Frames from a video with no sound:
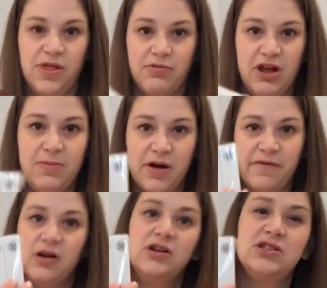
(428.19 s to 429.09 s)
3
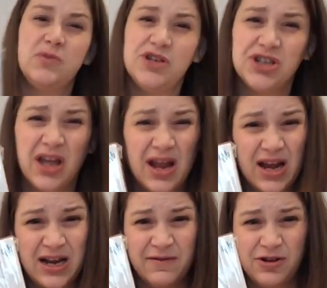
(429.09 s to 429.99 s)
buffers, which again,
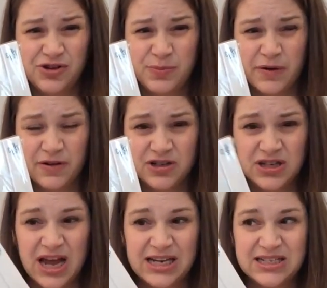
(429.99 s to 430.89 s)
I never use buffers,
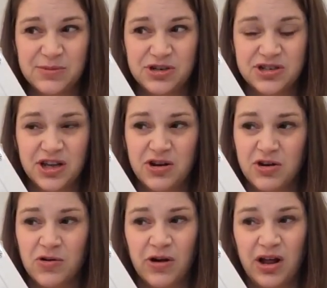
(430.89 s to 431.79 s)
kind of similar to
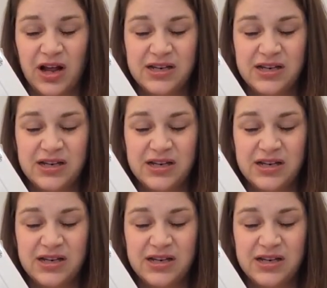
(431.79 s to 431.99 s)
cuticle oil.